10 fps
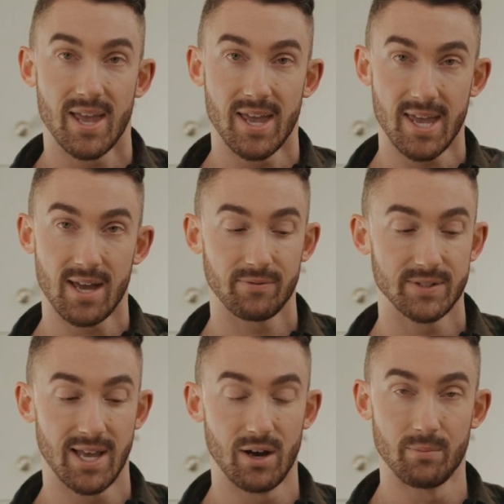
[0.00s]
EF
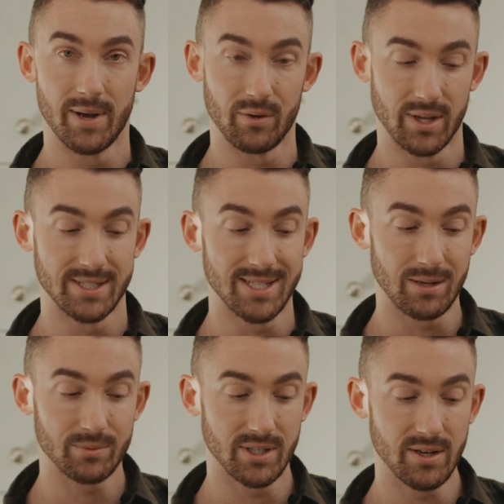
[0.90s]
to L mount
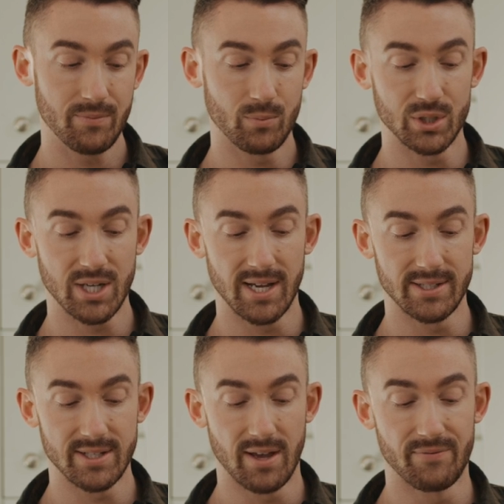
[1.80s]
adapter, which
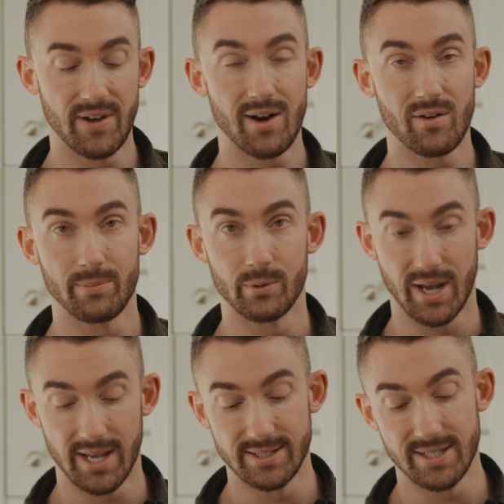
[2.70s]
has a variable
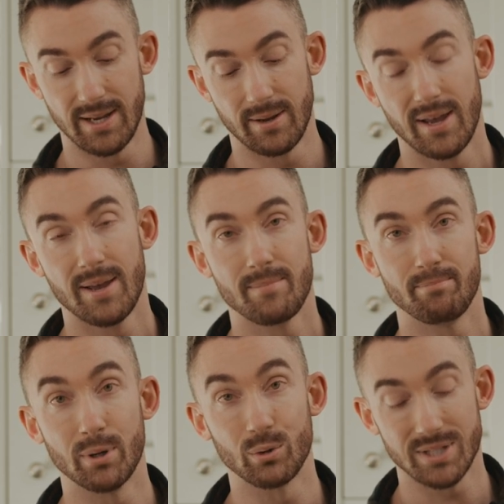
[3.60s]
ND
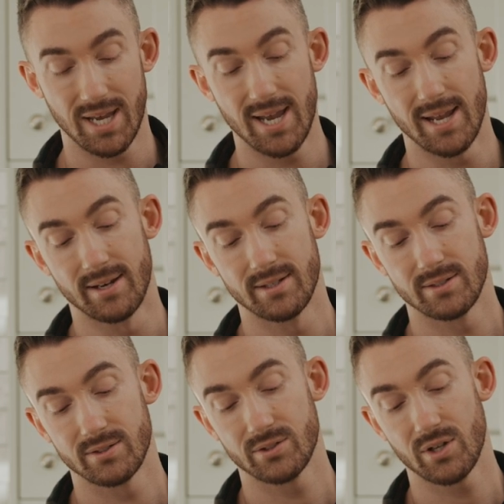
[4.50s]
built in.
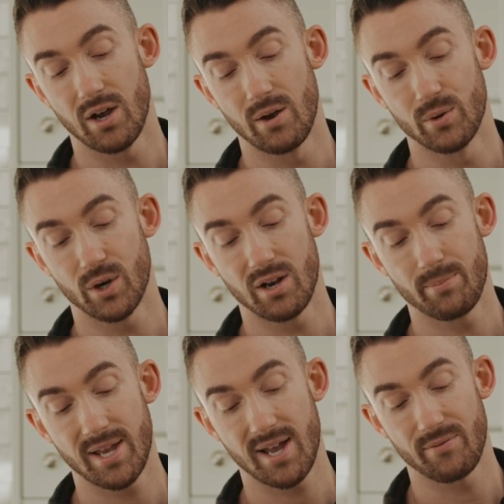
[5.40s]
So you're going to
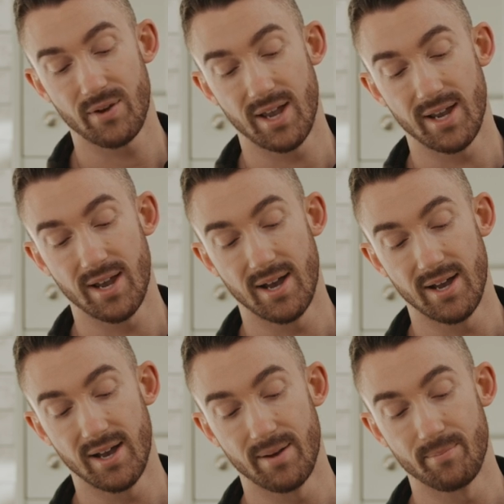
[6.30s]
be having
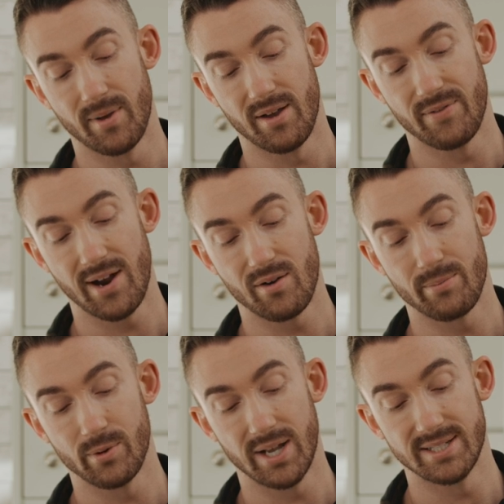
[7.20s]
a
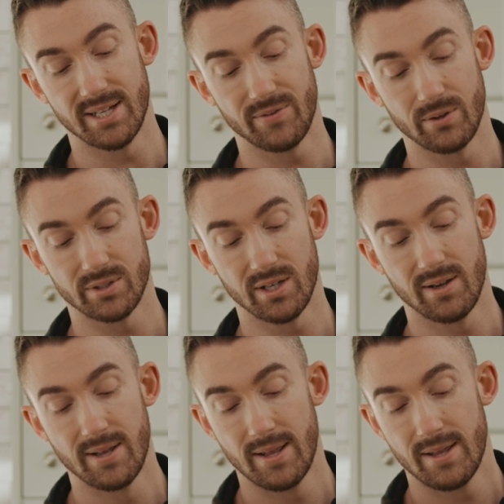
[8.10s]
variable ND filter
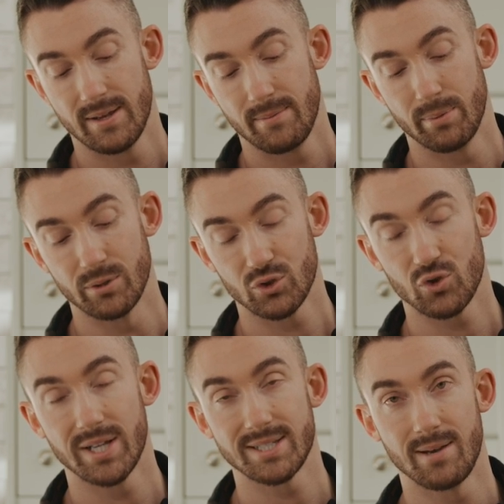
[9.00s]
built
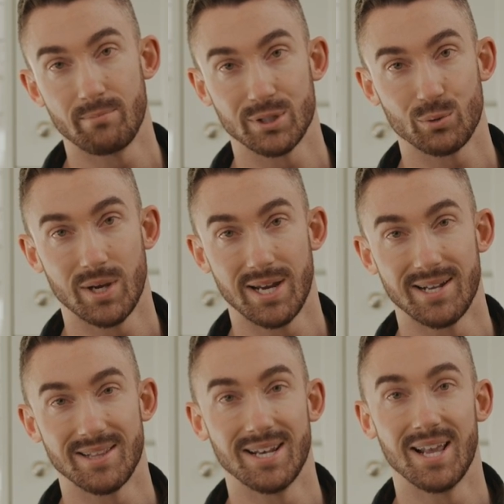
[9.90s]
straight in
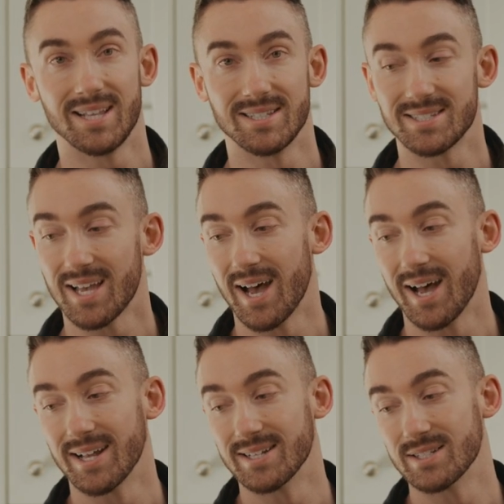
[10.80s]
between the lens
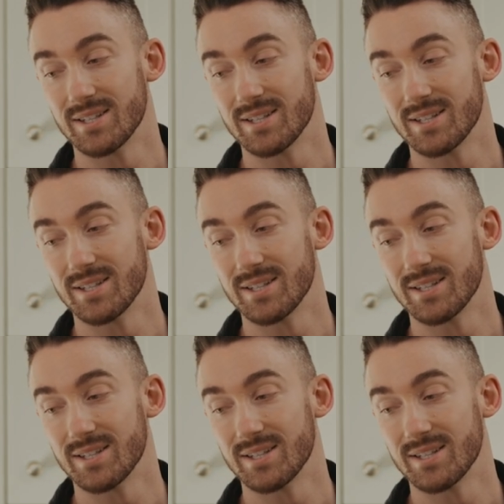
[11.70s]
and